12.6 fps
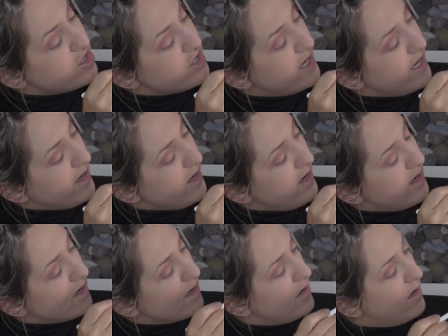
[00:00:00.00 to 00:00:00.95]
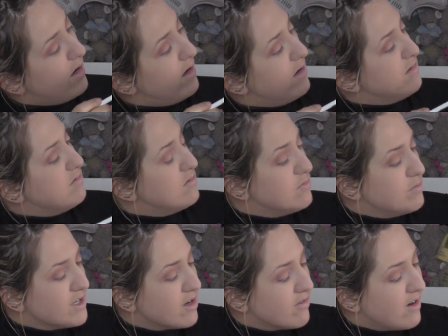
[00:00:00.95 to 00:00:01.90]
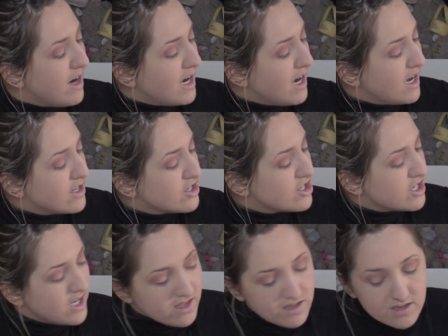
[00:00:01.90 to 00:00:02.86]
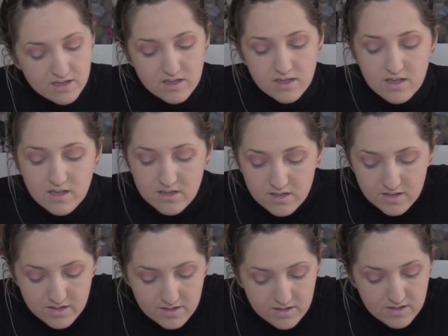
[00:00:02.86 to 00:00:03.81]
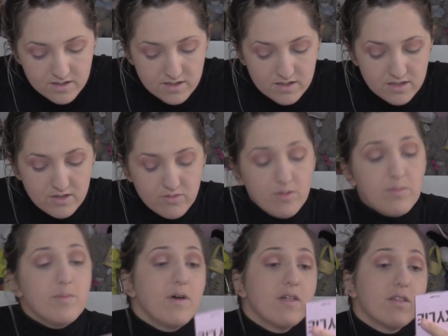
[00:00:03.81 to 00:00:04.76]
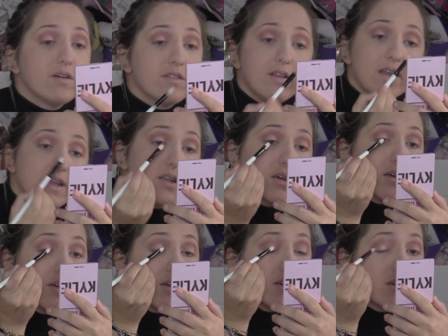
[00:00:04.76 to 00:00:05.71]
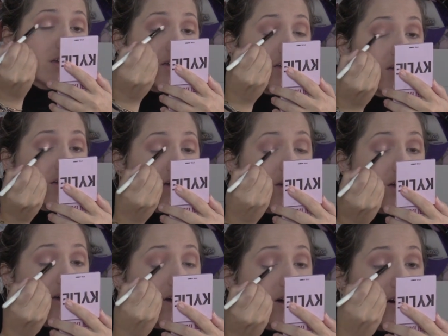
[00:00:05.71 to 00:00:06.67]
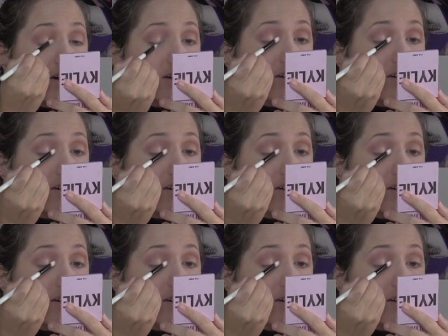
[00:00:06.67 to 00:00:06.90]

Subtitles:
shade, like a bit of highlight shade. It will be better on the lid. Yeah.